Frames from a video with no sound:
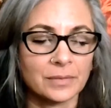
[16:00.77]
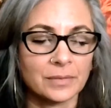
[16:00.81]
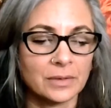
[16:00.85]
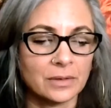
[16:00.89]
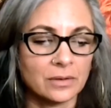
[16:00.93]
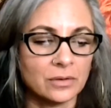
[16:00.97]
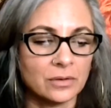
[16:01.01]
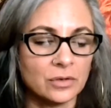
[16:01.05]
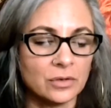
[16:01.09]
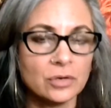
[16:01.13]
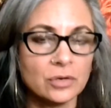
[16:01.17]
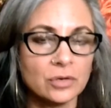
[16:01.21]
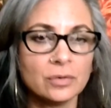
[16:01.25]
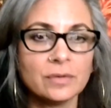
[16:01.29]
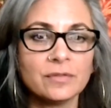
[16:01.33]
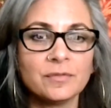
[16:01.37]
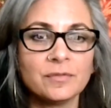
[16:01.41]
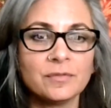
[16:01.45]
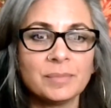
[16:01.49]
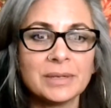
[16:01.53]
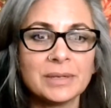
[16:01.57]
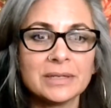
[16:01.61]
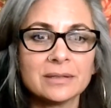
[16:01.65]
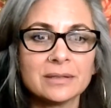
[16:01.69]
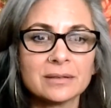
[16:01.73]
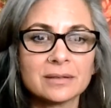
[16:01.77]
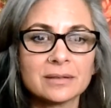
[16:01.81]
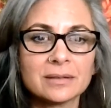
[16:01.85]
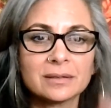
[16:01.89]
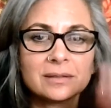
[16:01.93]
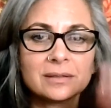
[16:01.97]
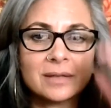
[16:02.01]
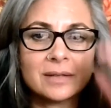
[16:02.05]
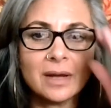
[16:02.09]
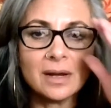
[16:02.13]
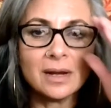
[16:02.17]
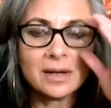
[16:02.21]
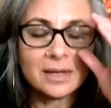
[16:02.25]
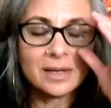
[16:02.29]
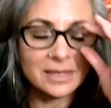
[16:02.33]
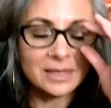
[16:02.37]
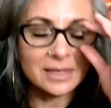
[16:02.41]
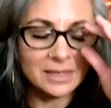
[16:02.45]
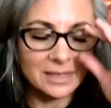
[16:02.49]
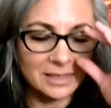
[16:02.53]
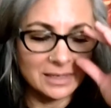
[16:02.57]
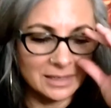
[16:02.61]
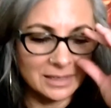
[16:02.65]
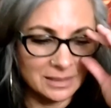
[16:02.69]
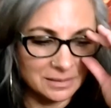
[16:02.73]
you have been stuck
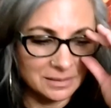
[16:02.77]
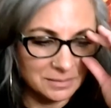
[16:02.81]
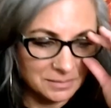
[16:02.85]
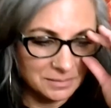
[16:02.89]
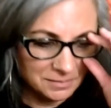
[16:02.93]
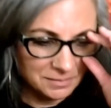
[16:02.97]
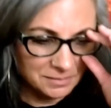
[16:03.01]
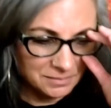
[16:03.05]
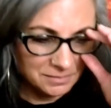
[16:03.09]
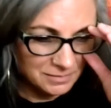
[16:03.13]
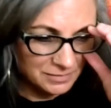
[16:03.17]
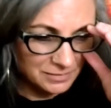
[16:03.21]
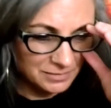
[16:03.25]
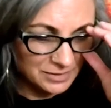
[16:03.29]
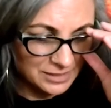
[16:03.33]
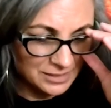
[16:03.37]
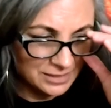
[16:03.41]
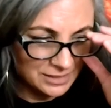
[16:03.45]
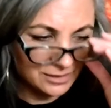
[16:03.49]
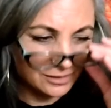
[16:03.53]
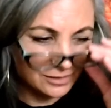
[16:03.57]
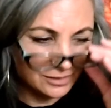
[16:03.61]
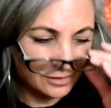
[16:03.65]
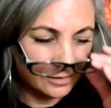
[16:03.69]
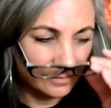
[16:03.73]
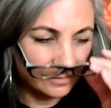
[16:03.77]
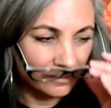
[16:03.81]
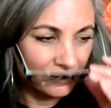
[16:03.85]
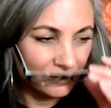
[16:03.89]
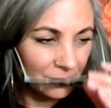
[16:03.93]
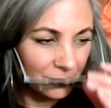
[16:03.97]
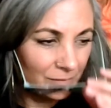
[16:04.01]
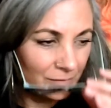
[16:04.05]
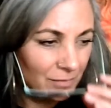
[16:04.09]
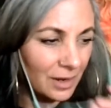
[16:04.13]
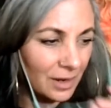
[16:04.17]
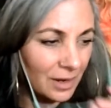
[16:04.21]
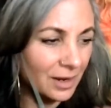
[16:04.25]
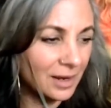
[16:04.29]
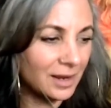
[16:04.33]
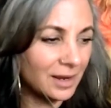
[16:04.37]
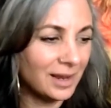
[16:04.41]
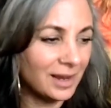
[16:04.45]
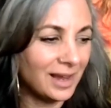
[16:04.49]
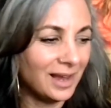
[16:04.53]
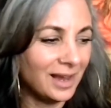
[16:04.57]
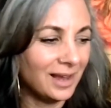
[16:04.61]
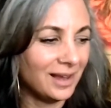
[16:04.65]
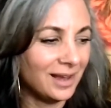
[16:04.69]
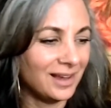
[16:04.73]
in this,
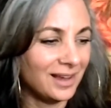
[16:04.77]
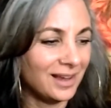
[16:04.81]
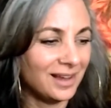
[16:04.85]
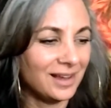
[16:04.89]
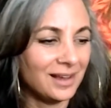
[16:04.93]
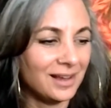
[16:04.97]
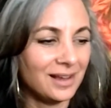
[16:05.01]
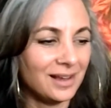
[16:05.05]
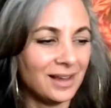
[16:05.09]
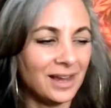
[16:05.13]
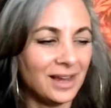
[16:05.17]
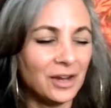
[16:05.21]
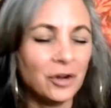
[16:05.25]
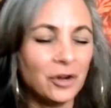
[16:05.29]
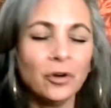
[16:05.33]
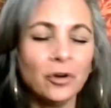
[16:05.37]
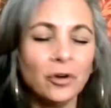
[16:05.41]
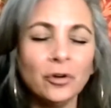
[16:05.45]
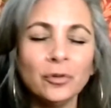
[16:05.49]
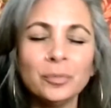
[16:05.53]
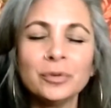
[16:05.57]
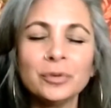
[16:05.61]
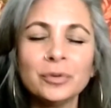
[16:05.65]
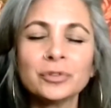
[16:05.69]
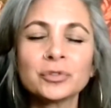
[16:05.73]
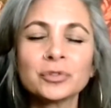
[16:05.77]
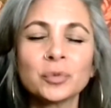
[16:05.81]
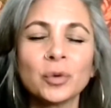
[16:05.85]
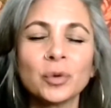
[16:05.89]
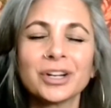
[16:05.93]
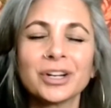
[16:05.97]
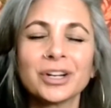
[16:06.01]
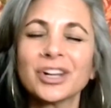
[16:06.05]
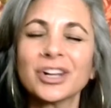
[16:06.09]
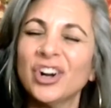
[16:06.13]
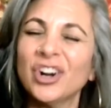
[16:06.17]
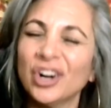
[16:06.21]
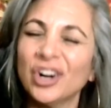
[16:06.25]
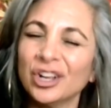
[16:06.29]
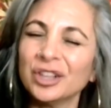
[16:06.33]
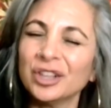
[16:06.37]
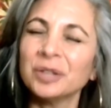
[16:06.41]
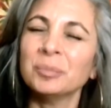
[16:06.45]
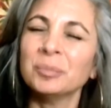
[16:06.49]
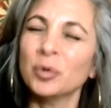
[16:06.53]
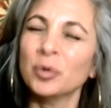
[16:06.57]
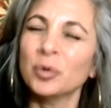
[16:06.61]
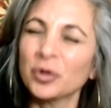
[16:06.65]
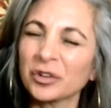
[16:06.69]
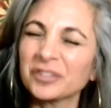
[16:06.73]
I almost want to call
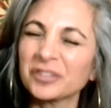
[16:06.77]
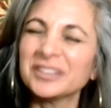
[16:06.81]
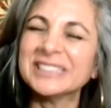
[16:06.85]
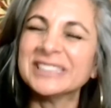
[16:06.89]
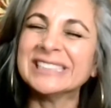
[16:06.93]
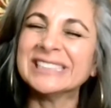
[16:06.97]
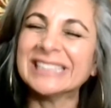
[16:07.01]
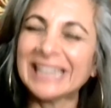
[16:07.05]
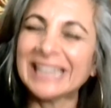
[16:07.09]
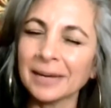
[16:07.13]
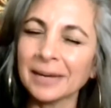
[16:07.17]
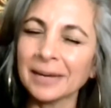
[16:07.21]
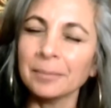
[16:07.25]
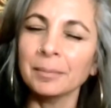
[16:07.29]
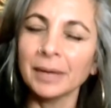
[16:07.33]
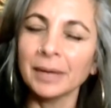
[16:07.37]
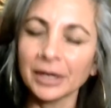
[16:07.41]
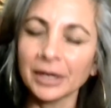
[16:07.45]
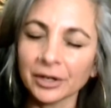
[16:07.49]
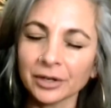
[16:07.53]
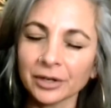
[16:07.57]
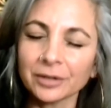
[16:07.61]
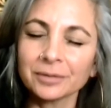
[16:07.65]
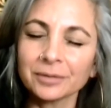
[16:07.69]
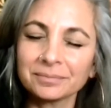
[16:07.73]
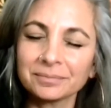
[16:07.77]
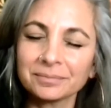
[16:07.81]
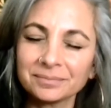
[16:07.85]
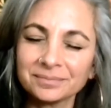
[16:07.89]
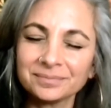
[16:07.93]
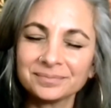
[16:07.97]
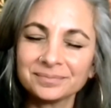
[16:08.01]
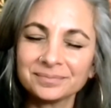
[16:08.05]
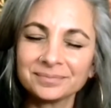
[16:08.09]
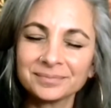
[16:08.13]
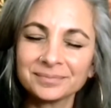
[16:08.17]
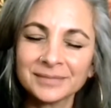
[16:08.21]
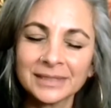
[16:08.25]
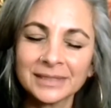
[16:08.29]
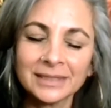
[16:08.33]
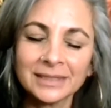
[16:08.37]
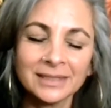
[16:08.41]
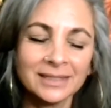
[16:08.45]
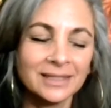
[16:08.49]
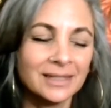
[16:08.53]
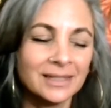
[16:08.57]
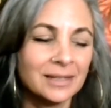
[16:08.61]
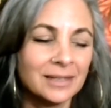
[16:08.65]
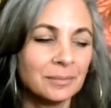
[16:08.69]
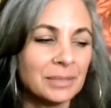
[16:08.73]
it more of a nightmare,
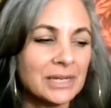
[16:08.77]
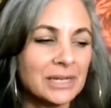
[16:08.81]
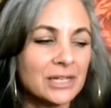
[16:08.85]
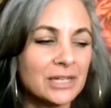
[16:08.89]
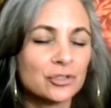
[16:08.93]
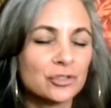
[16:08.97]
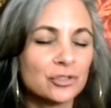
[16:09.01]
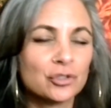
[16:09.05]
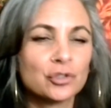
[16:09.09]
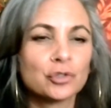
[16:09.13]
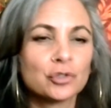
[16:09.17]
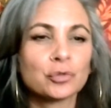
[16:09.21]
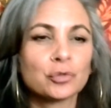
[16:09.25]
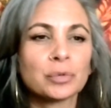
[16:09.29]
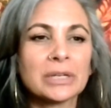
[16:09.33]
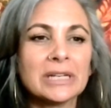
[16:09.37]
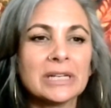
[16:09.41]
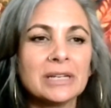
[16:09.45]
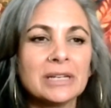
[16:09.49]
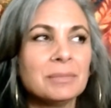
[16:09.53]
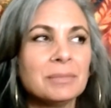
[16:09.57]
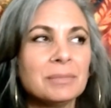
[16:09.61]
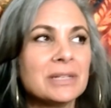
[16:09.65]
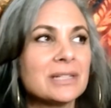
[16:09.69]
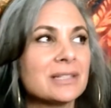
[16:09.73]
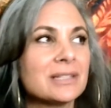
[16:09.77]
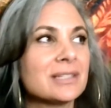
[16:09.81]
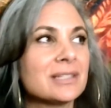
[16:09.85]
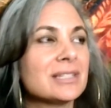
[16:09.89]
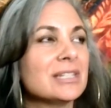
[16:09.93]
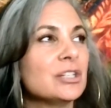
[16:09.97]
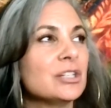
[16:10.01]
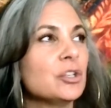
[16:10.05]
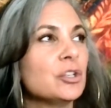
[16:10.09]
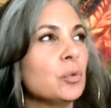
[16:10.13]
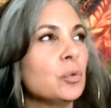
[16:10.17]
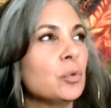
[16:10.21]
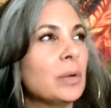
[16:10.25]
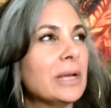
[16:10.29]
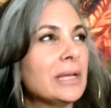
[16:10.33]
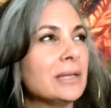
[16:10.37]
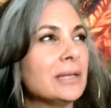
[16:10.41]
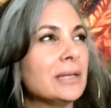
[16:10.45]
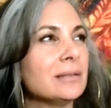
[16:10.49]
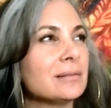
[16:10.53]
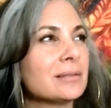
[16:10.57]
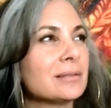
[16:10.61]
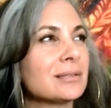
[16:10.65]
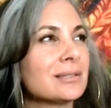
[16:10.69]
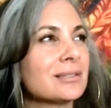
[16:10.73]
because dream
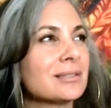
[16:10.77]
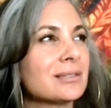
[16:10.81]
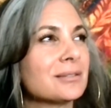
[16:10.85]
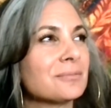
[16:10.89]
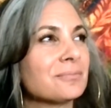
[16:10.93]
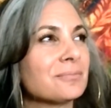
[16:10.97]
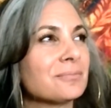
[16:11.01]
insinuates